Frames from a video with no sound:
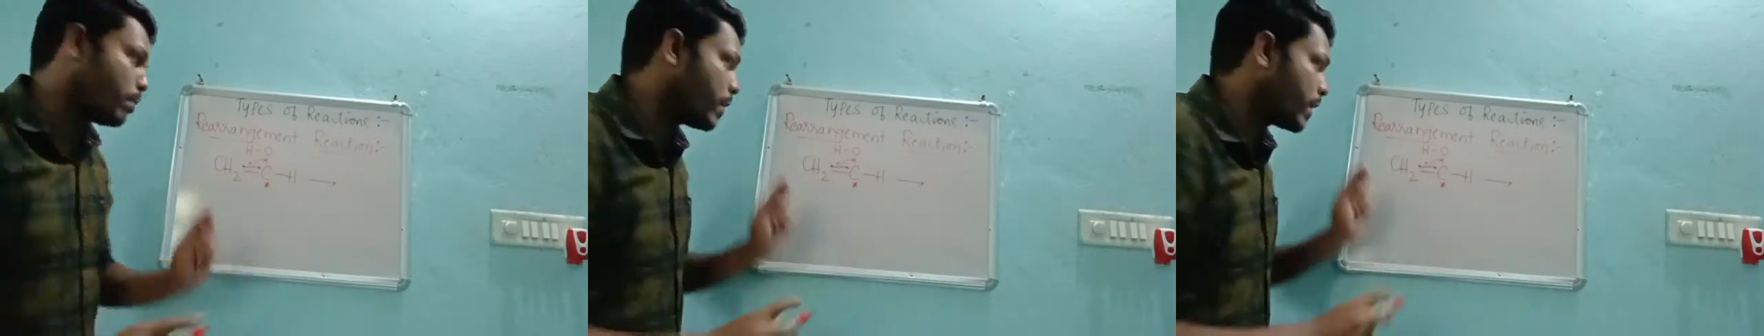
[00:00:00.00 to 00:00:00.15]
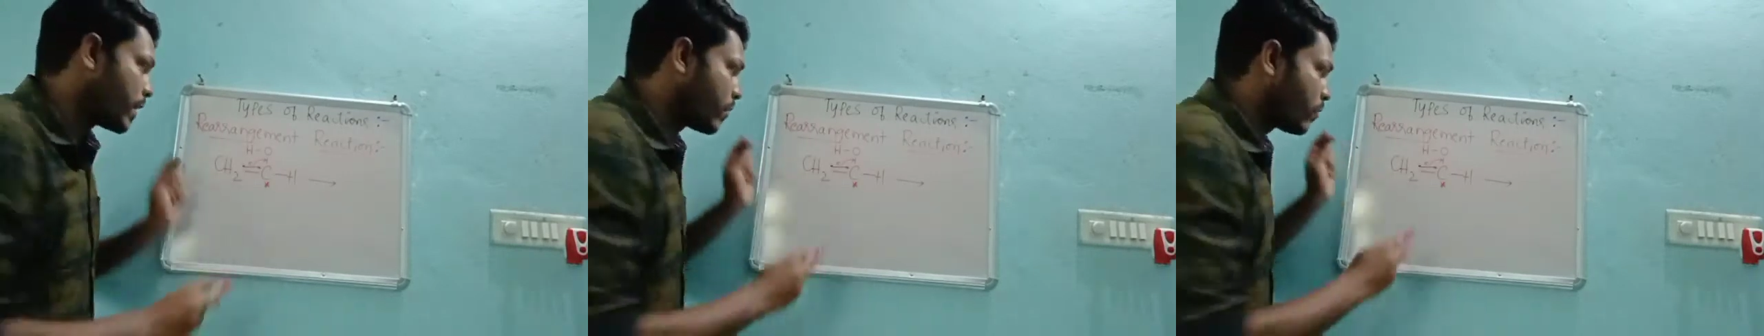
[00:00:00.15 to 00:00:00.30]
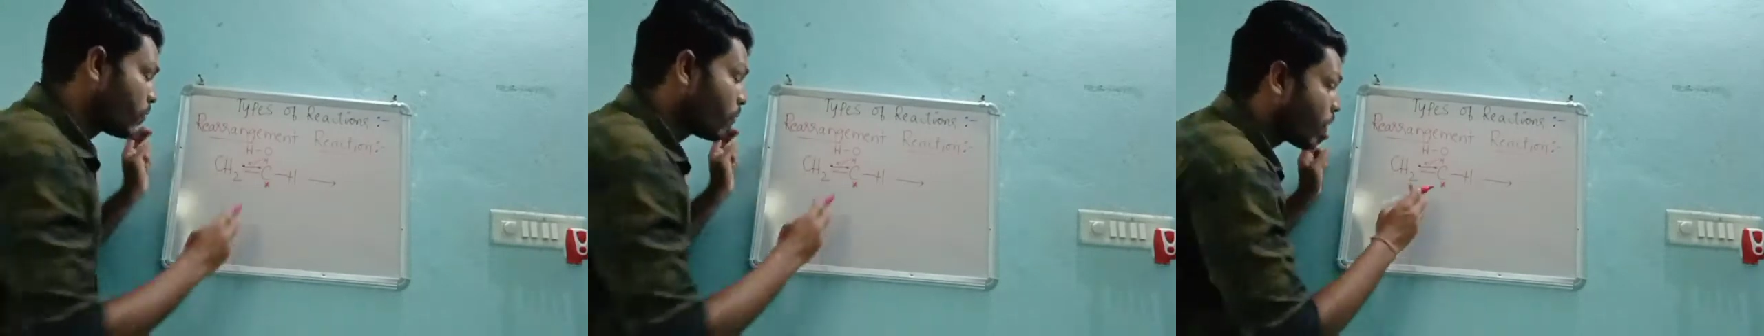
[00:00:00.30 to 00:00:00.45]

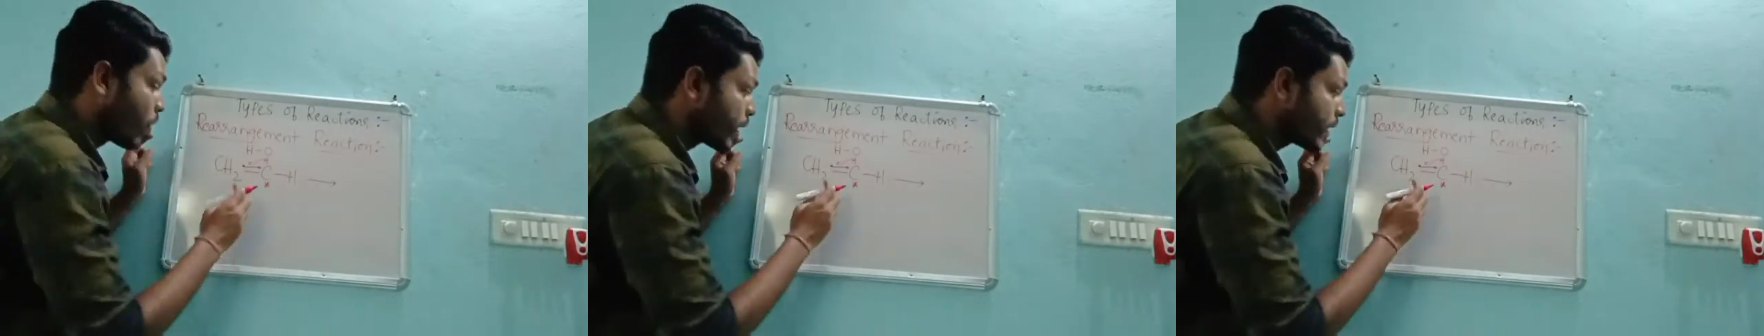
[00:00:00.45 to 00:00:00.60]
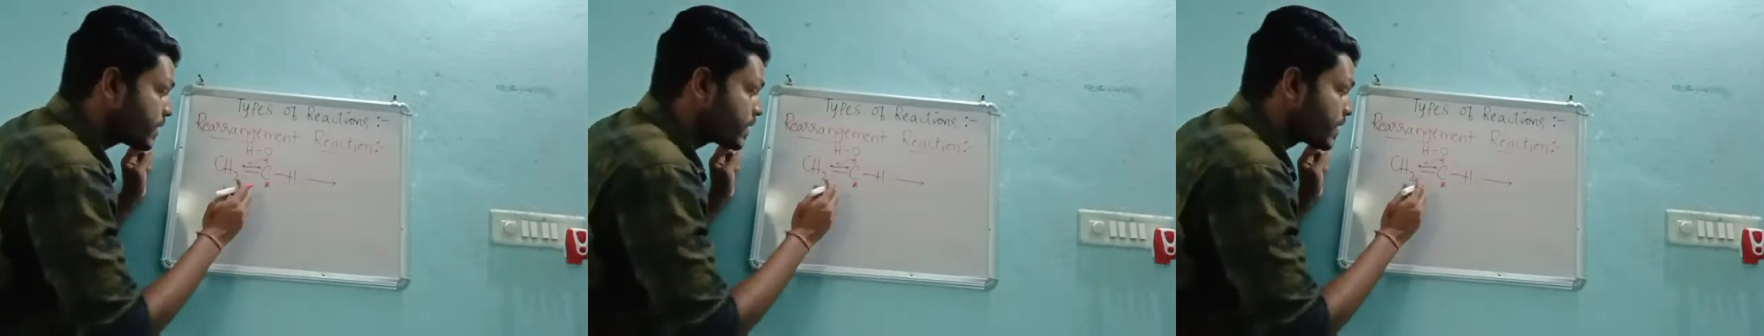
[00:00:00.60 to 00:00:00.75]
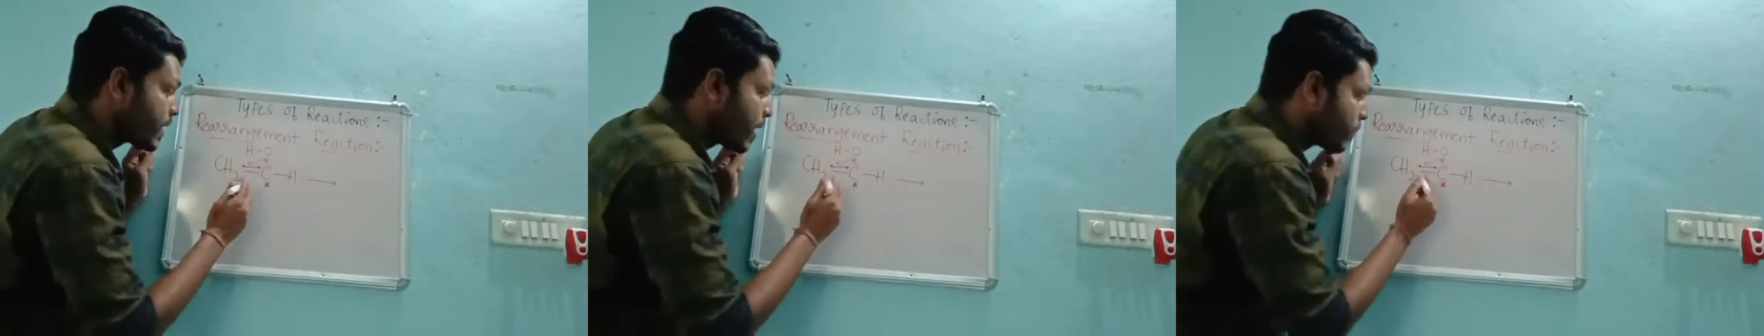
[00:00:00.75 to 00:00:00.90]
but what
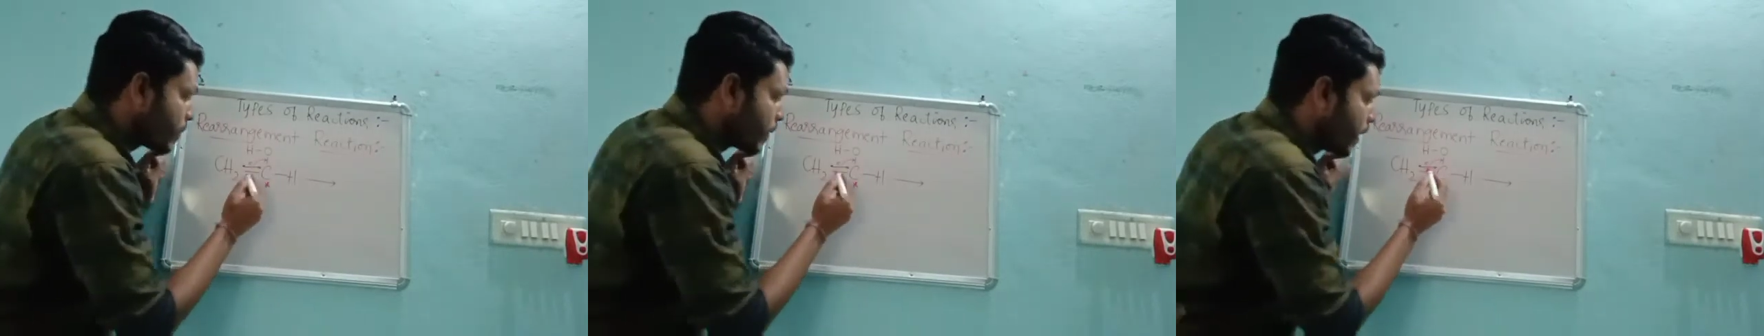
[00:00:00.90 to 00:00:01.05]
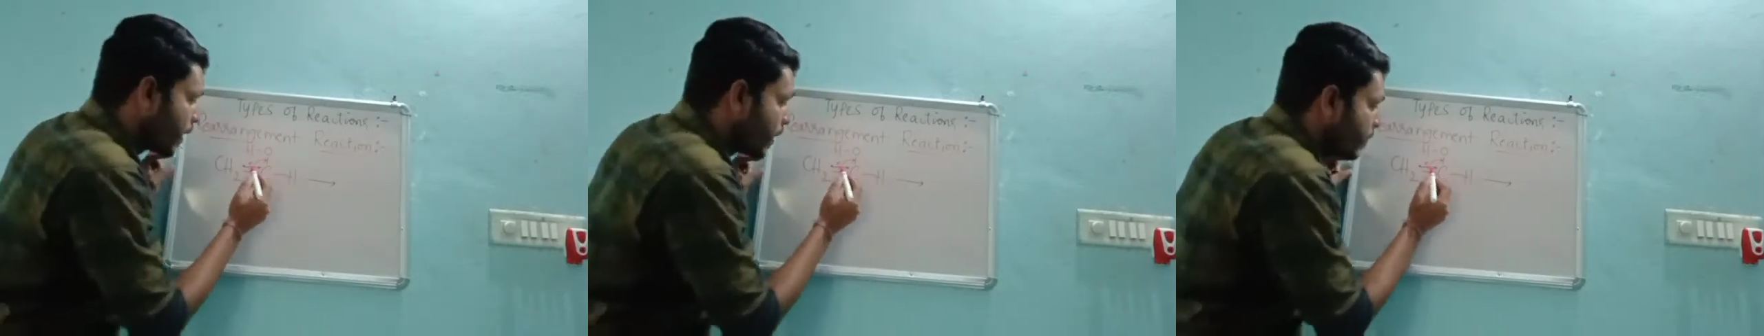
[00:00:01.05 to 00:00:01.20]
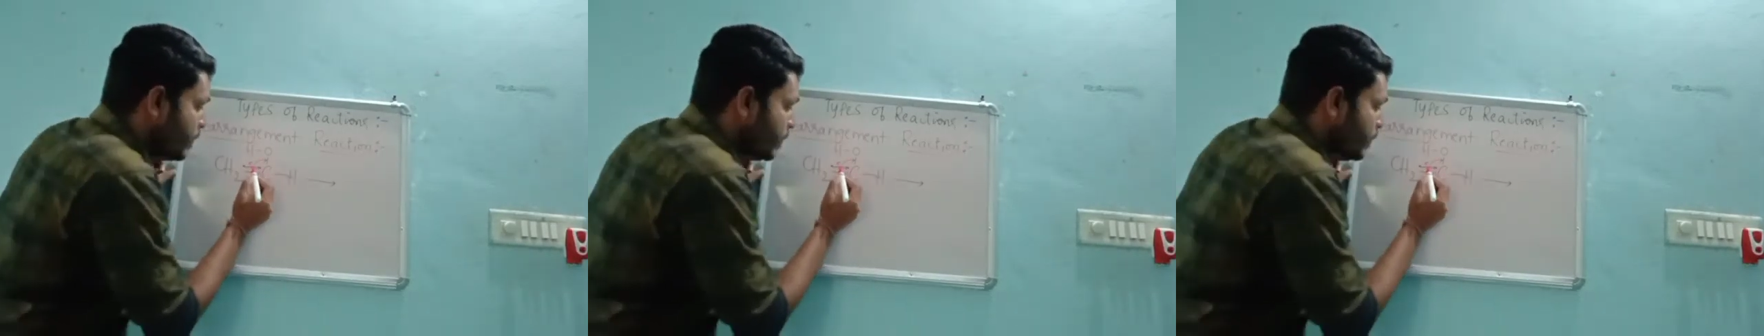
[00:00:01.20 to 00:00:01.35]
is
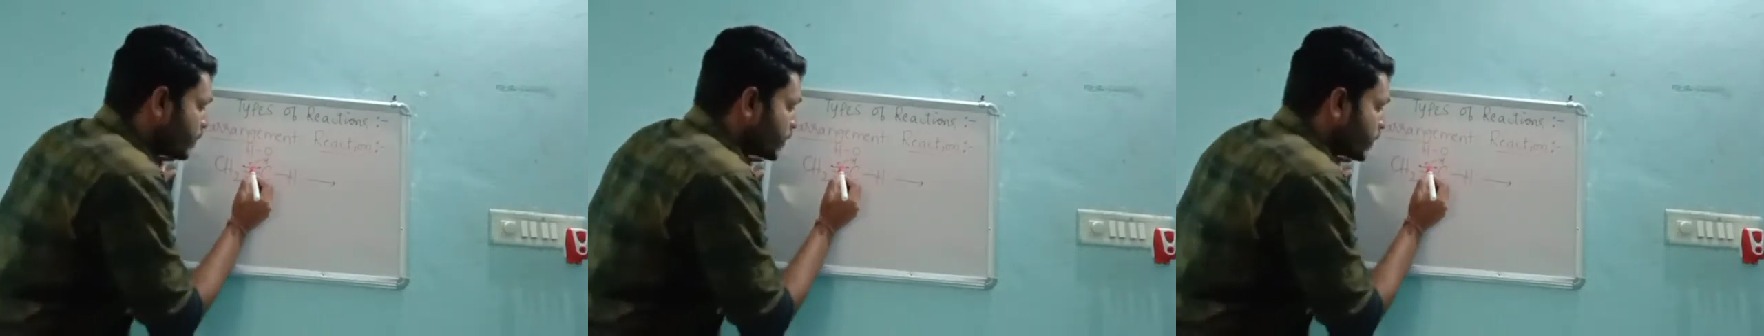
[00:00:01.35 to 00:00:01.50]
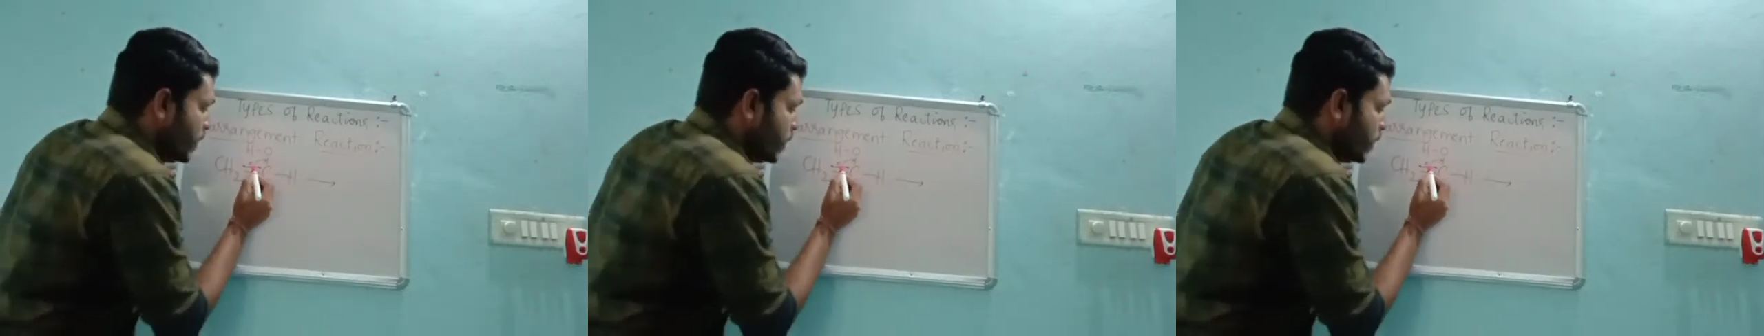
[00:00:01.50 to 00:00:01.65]
happening?